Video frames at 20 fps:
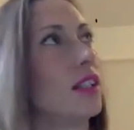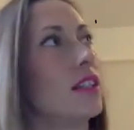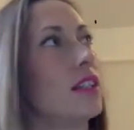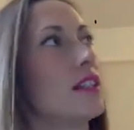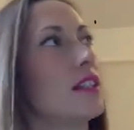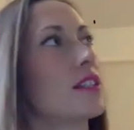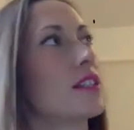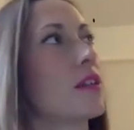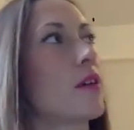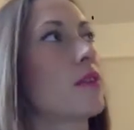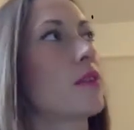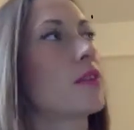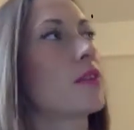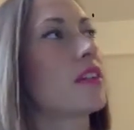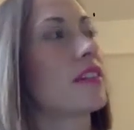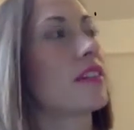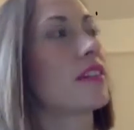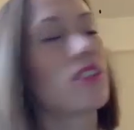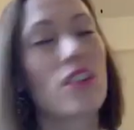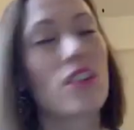So I was
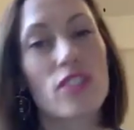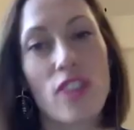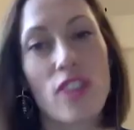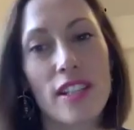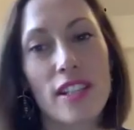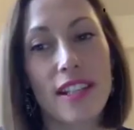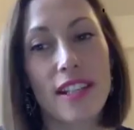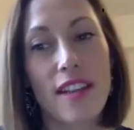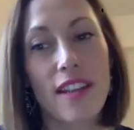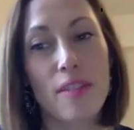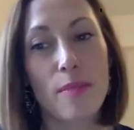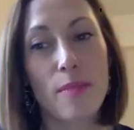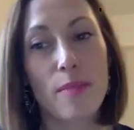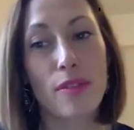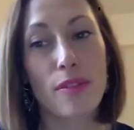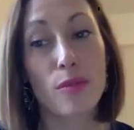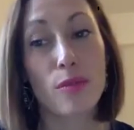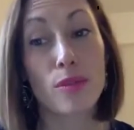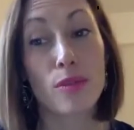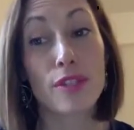kind of trying to gather my
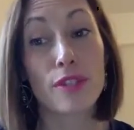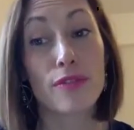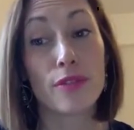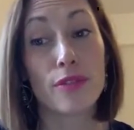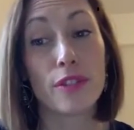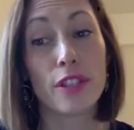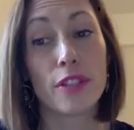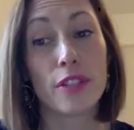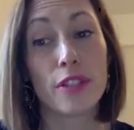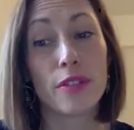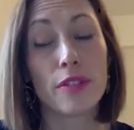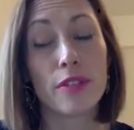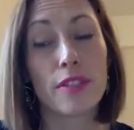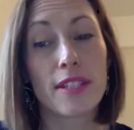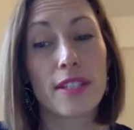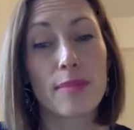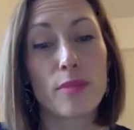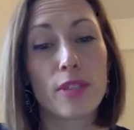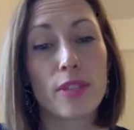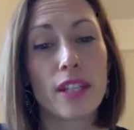thoughts for you
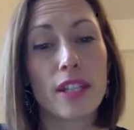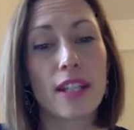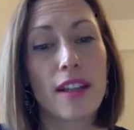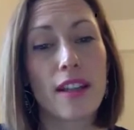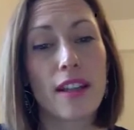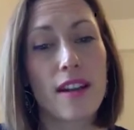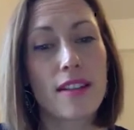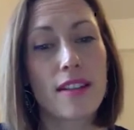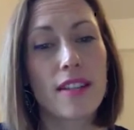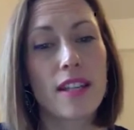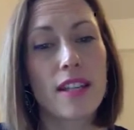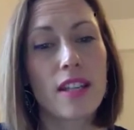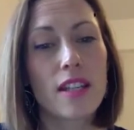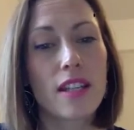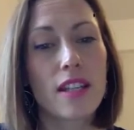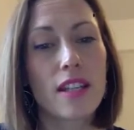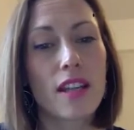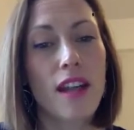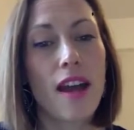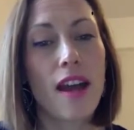this morning. I
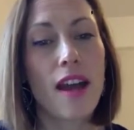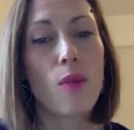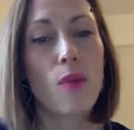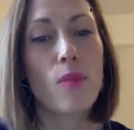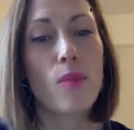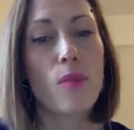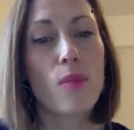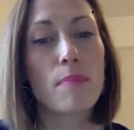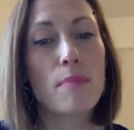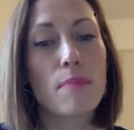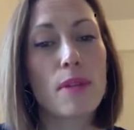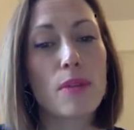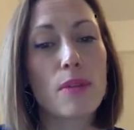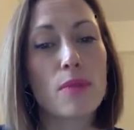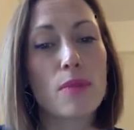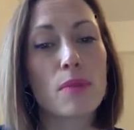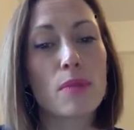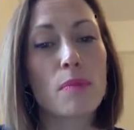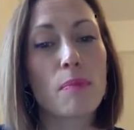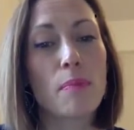think how we
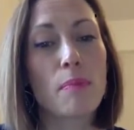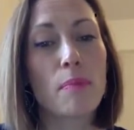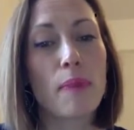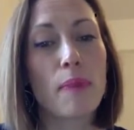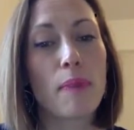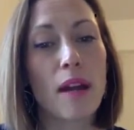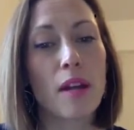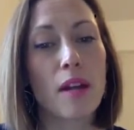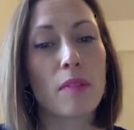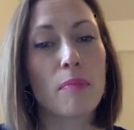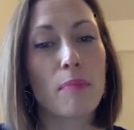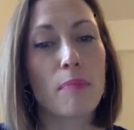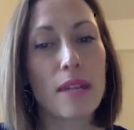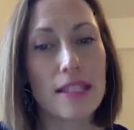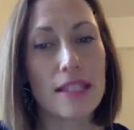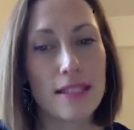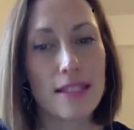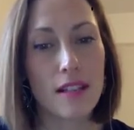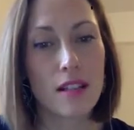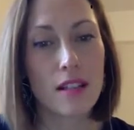build back
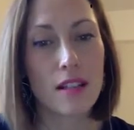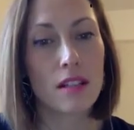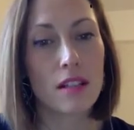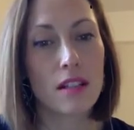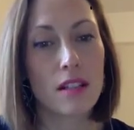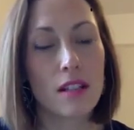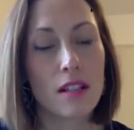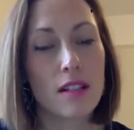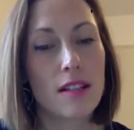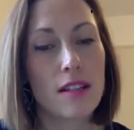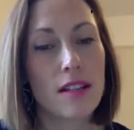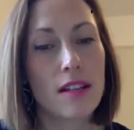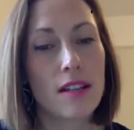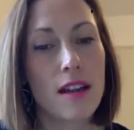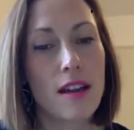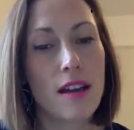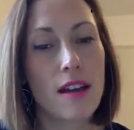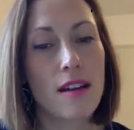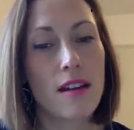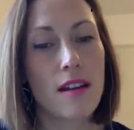better
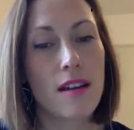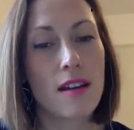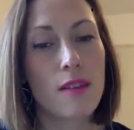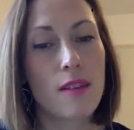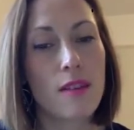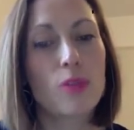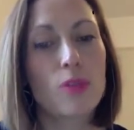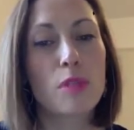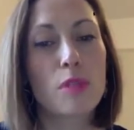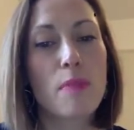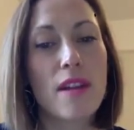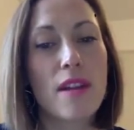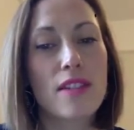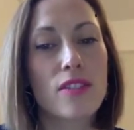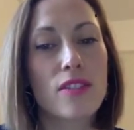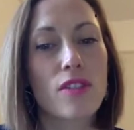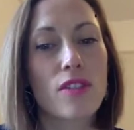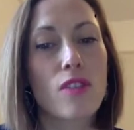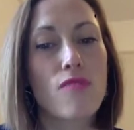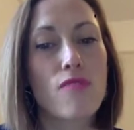will
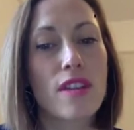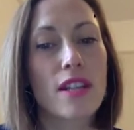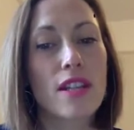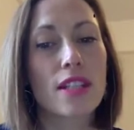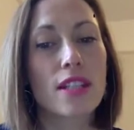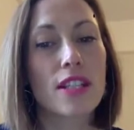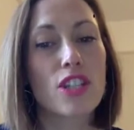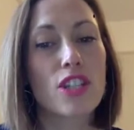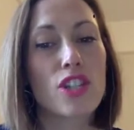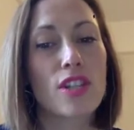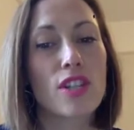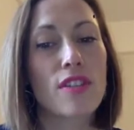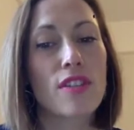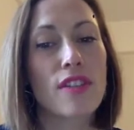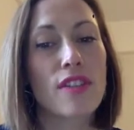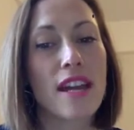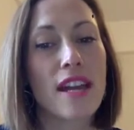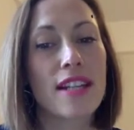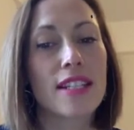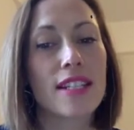depend on our recognition
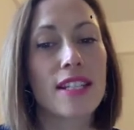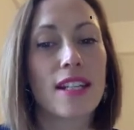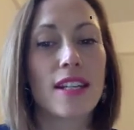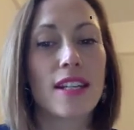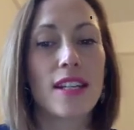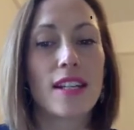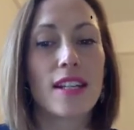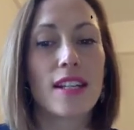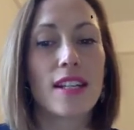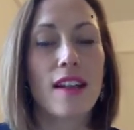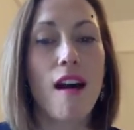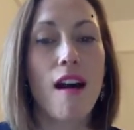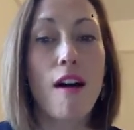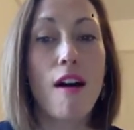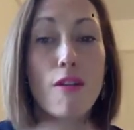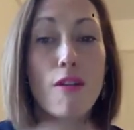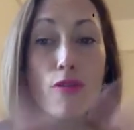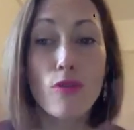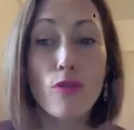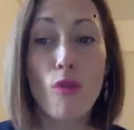that
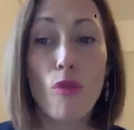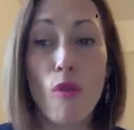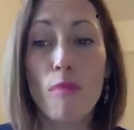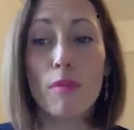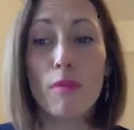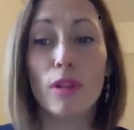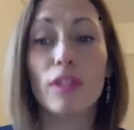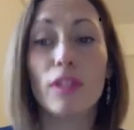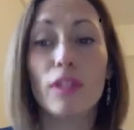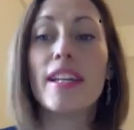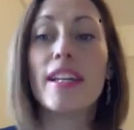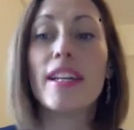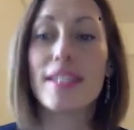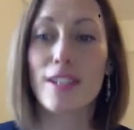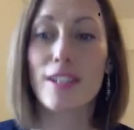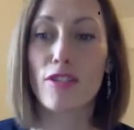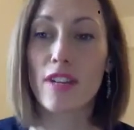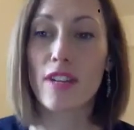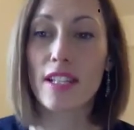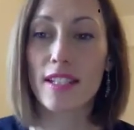our normal is
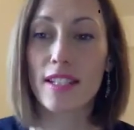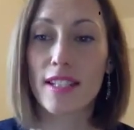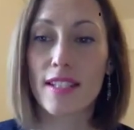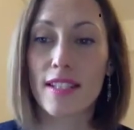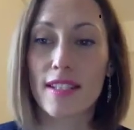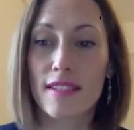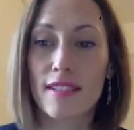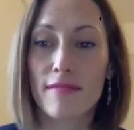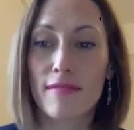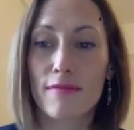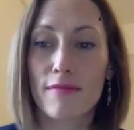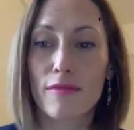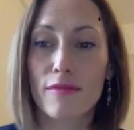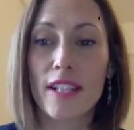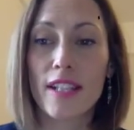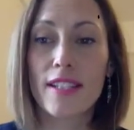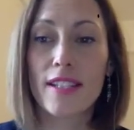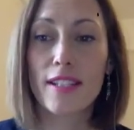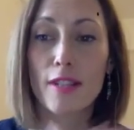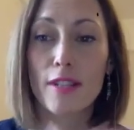a crisis,
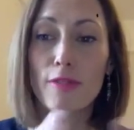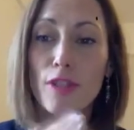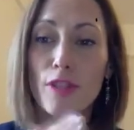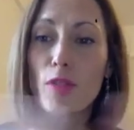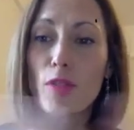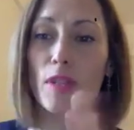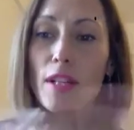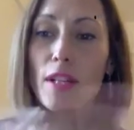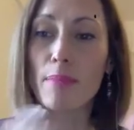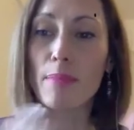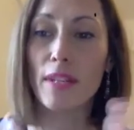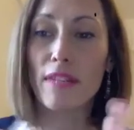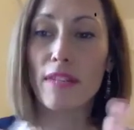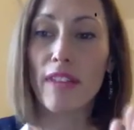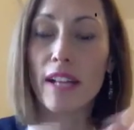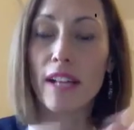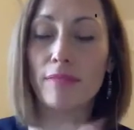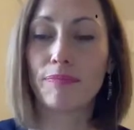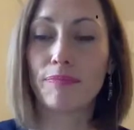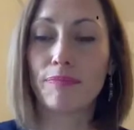right? So you and I believe
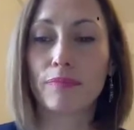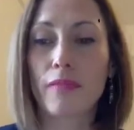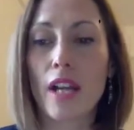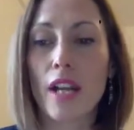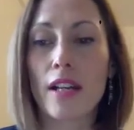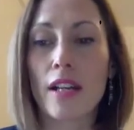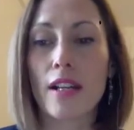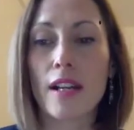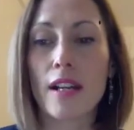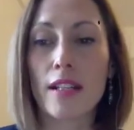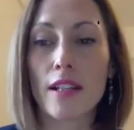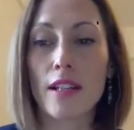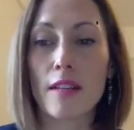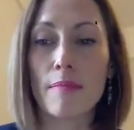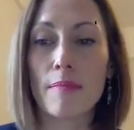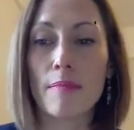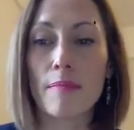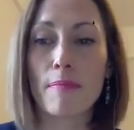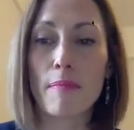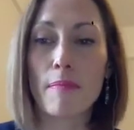that. And
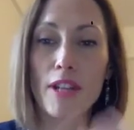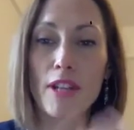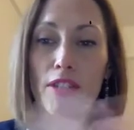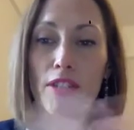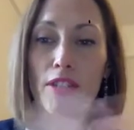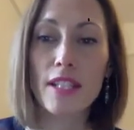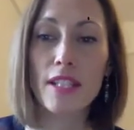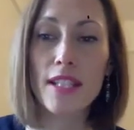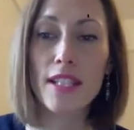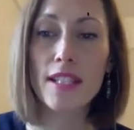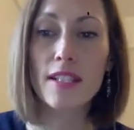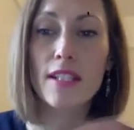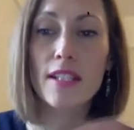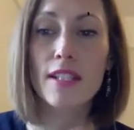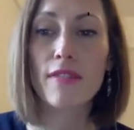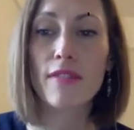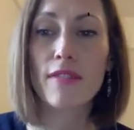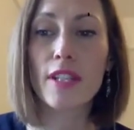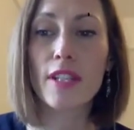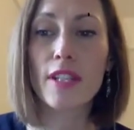I imagine the
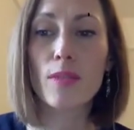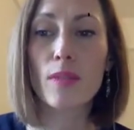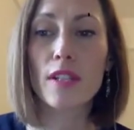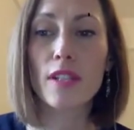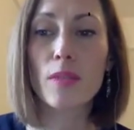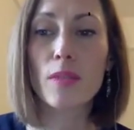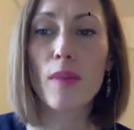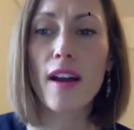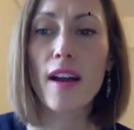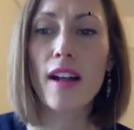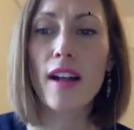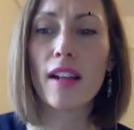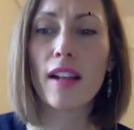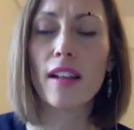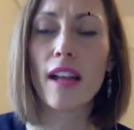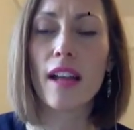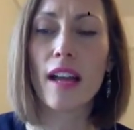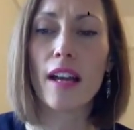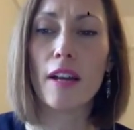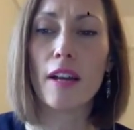listeners of this will as
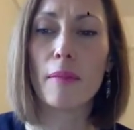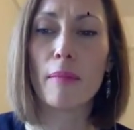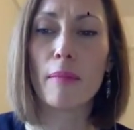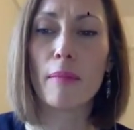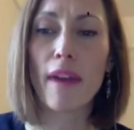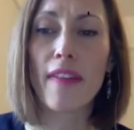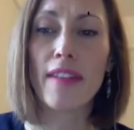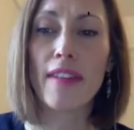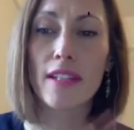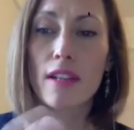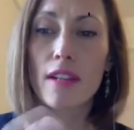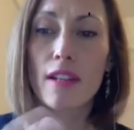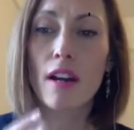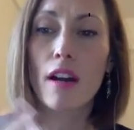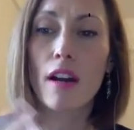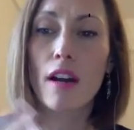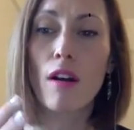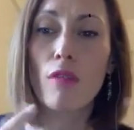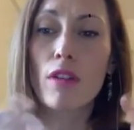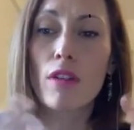well. And there's a
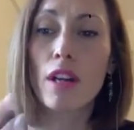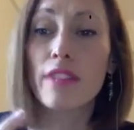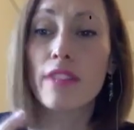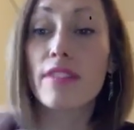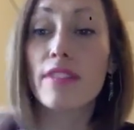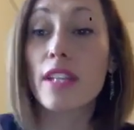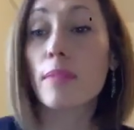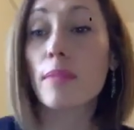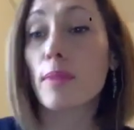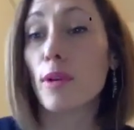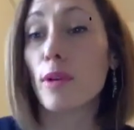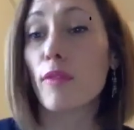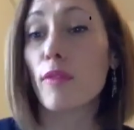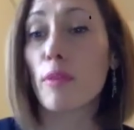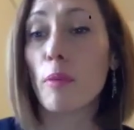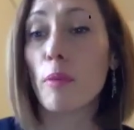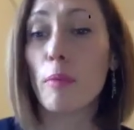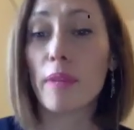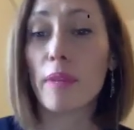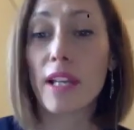whole kind of segment of the
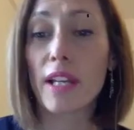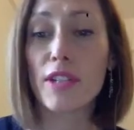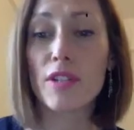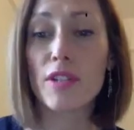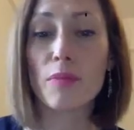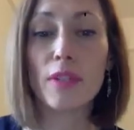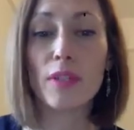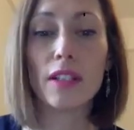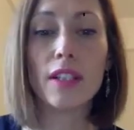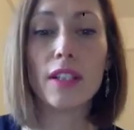population will.